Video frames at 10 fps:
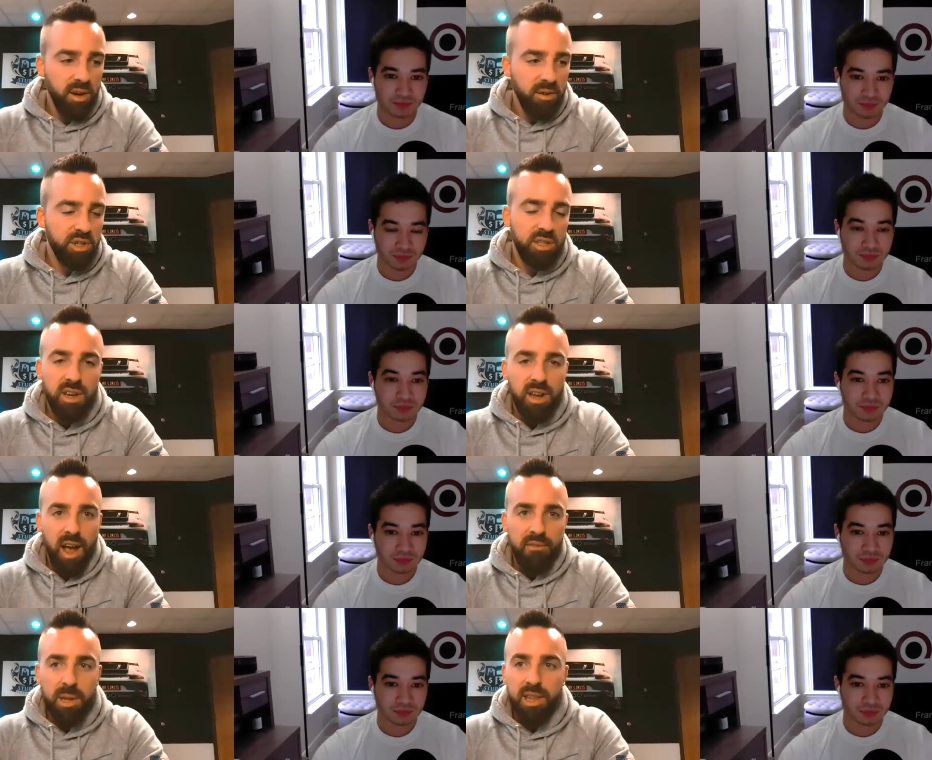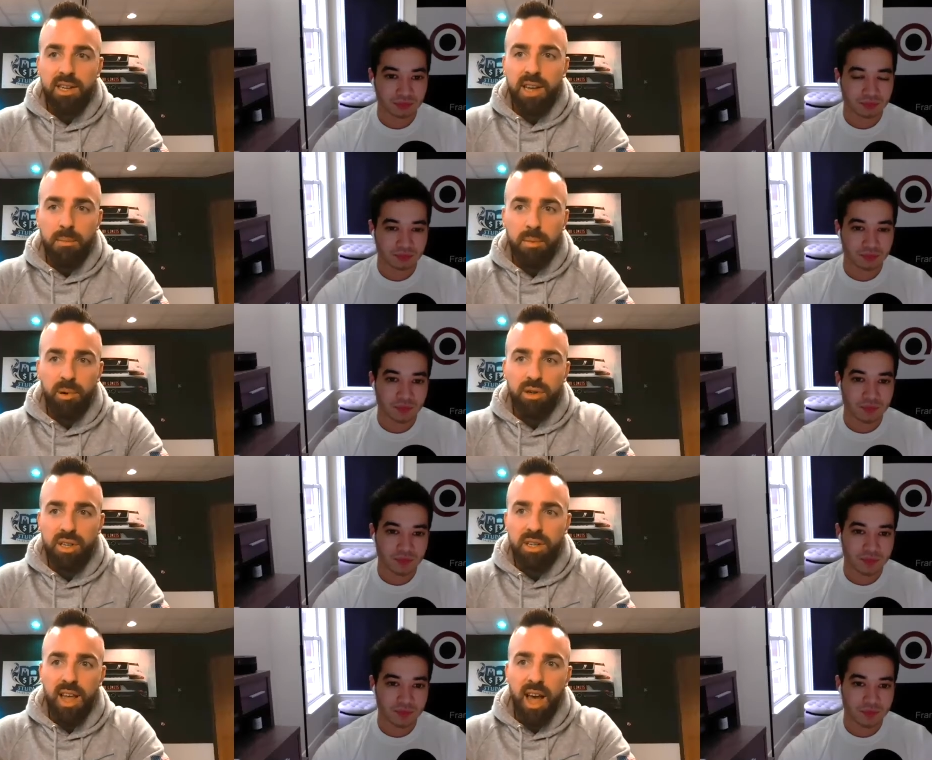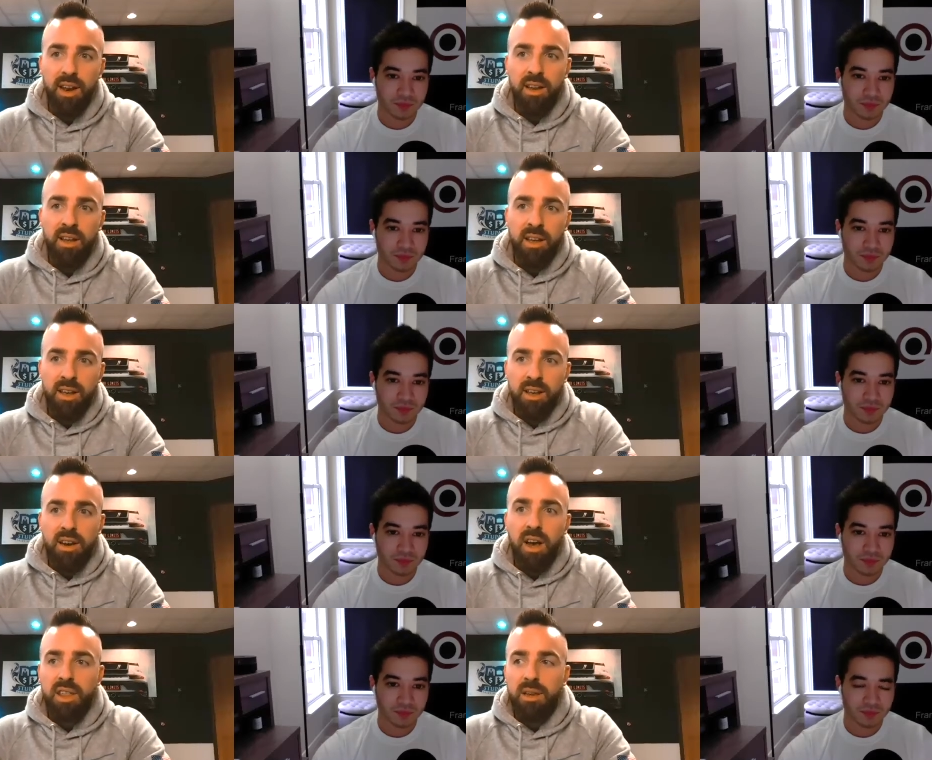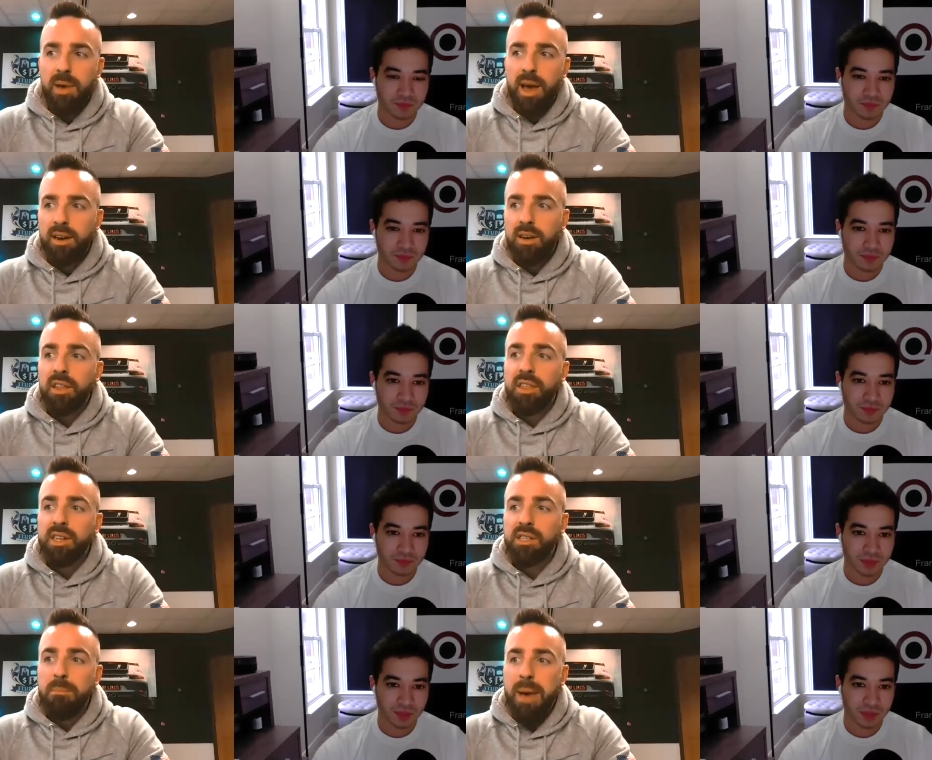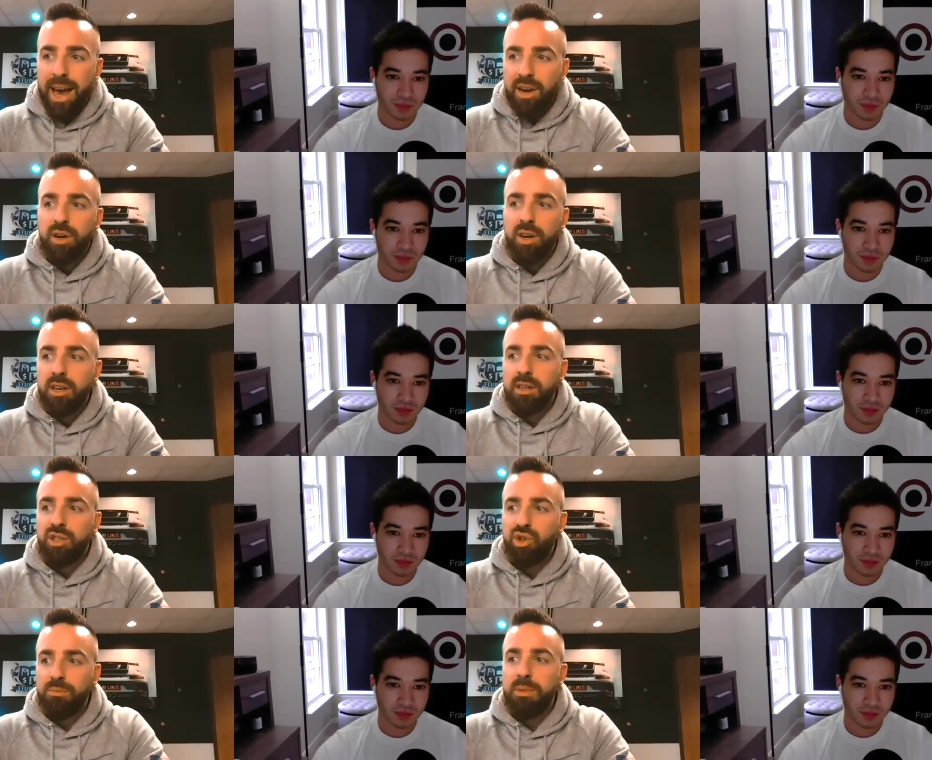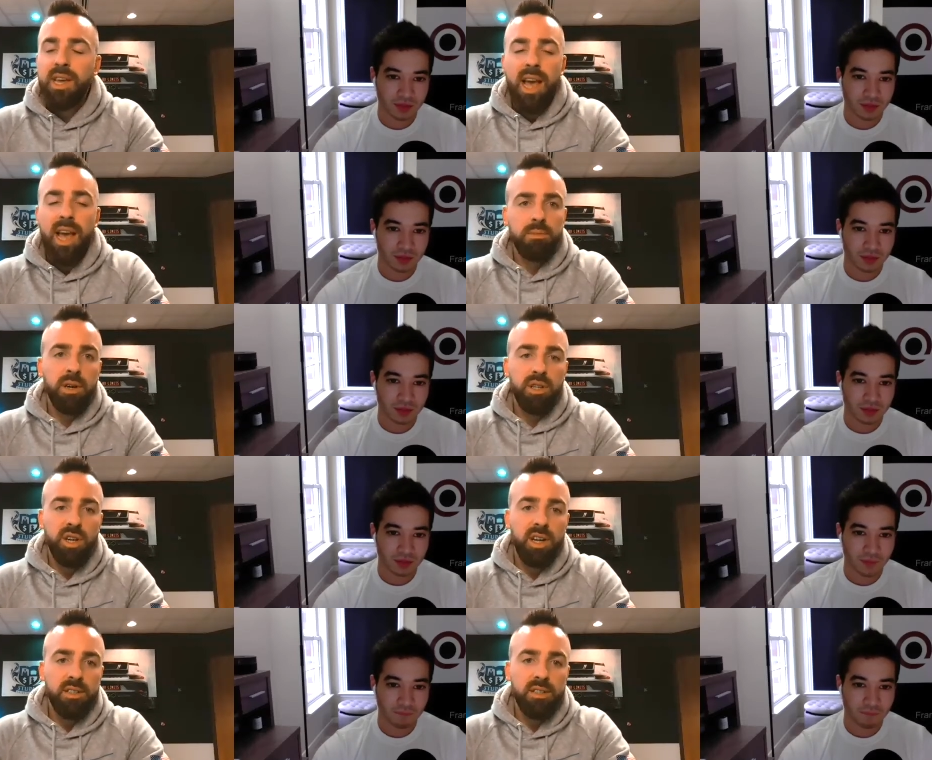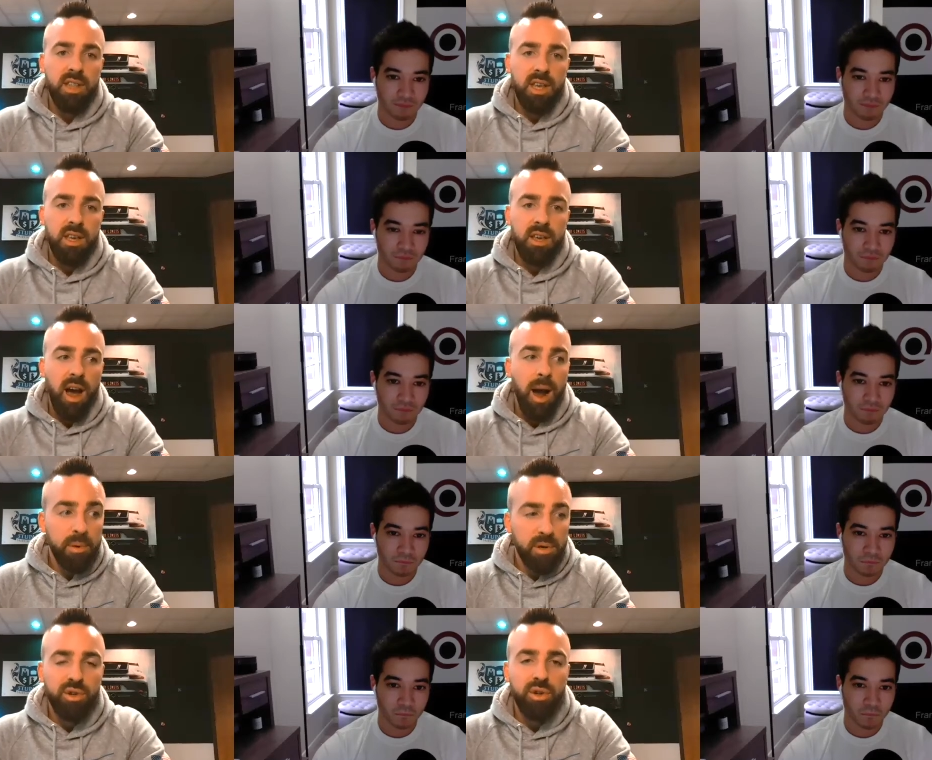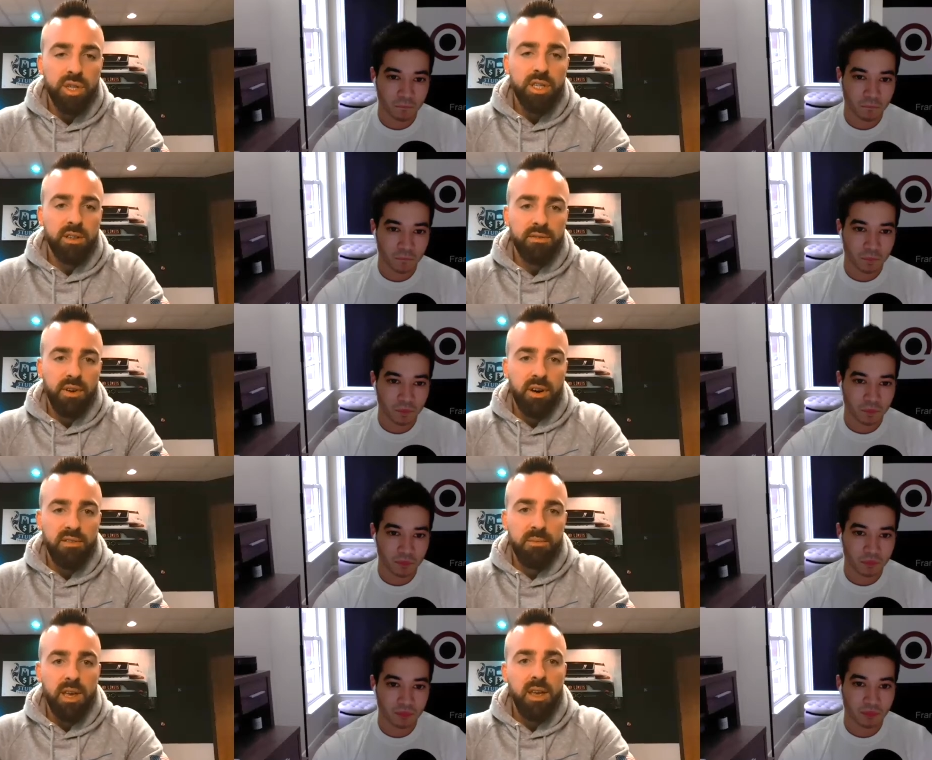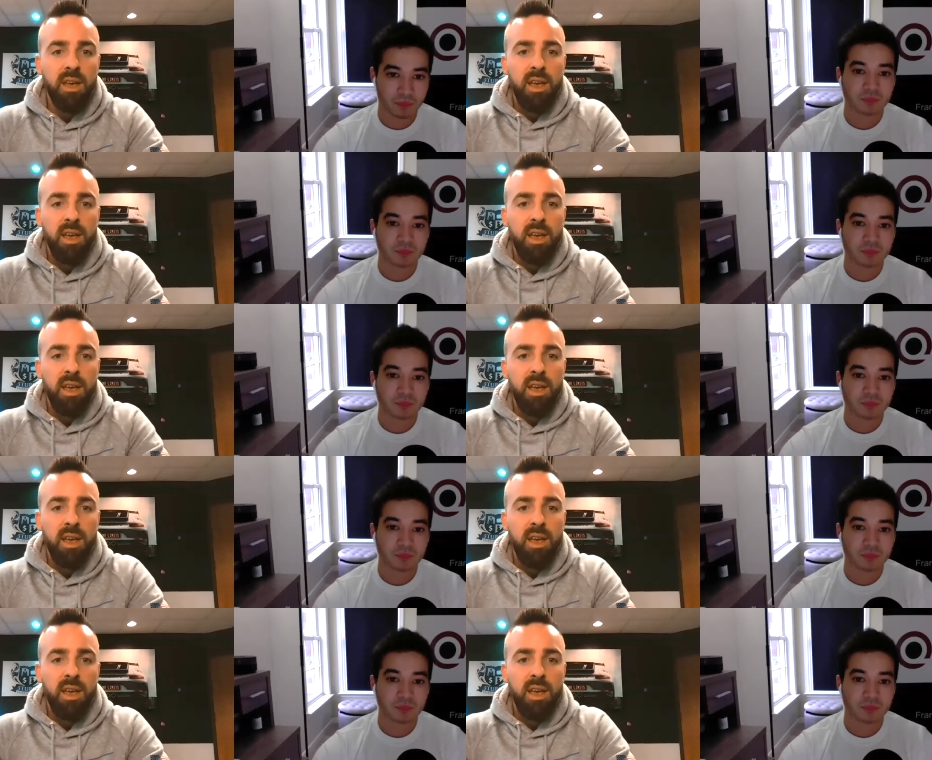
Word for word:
Speaker 1: just I've been the type of person that nothing ma- nothing's mattered to me as much as the opportunities in front of me.